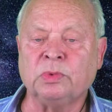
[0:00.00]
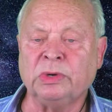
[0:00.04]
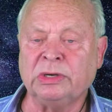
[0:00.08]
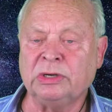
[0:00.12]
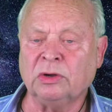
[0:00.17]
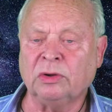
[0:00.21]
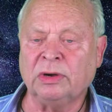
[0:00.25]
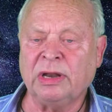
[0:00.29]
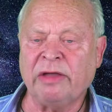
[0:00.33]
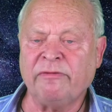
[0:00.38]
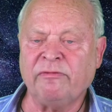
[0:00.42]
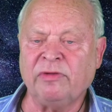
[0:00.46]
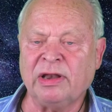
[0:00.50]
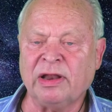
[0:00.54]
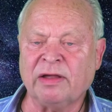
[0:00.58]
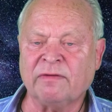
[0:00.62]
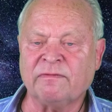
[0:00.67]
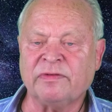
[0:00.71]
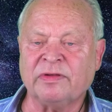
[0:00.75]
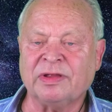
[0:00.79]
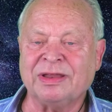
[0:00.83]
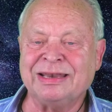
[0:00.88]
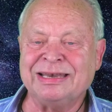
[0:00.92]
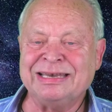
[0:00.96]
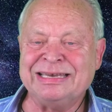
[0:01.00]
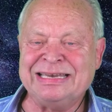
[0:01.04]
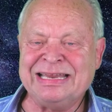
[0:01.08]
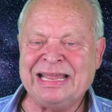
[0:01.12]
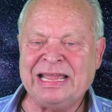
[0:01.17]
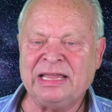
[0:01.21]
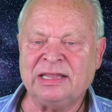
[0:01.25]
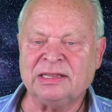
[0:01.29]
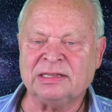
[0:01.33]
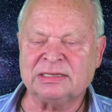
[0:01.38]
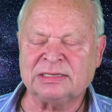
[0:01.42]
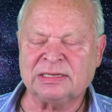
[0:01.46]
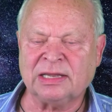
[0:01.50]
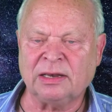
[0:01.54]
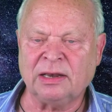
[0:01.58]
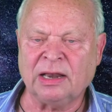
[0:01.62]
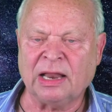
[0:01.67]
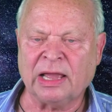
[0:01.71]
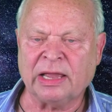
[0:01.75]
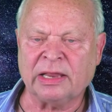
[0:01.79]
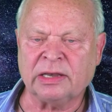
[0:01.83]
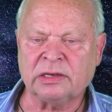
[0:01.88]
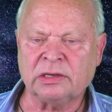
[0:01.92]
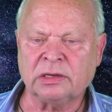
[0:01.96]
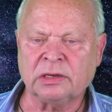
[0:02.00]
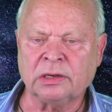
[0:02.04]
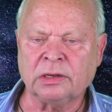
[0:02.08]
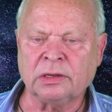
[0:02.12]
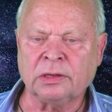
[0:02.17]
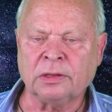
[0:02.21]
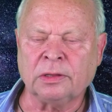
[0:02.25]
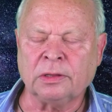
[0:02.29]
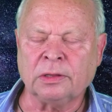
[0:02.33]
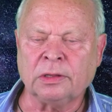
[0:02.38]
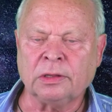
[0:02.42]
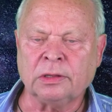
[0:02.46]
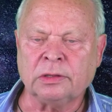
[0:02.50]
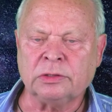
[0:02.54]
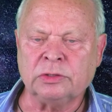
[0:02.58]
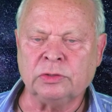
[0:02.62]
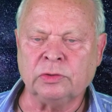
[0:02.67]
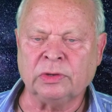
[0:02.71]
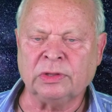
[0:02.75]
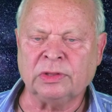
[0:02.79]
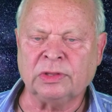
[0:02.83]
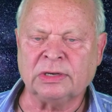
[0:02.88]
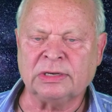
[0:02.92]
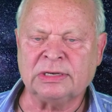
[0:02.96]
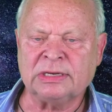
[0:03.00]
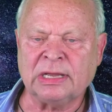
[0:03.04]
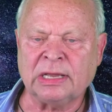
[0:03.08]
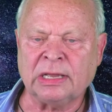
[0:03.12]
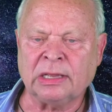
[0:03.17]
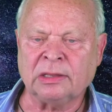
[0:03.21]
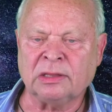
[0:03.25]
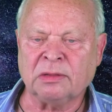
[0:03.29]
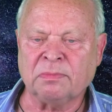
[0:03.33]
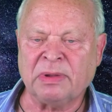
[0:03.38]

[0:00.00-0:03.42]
We don't have enough day sunlight during the day.